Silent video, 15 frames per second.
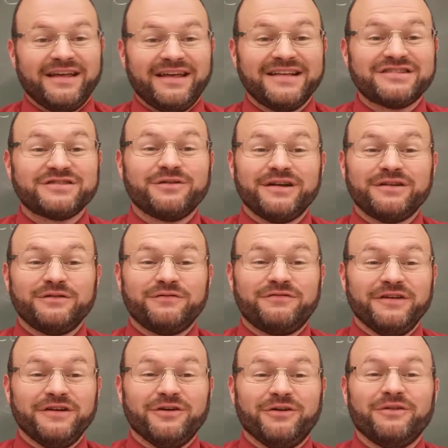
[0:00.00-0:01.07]
it's going to
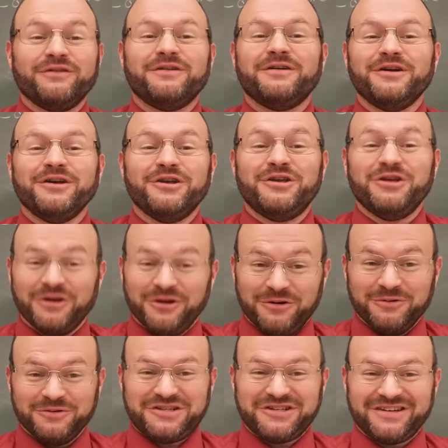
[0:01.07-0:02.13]
feel
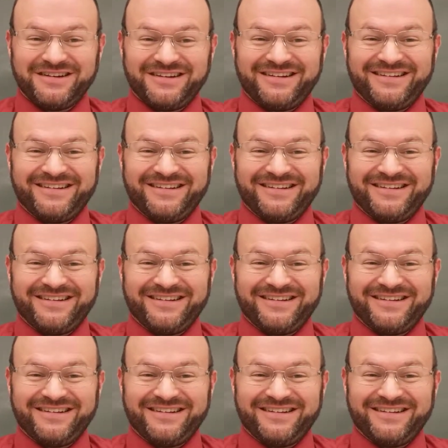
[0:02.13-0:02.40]
huge.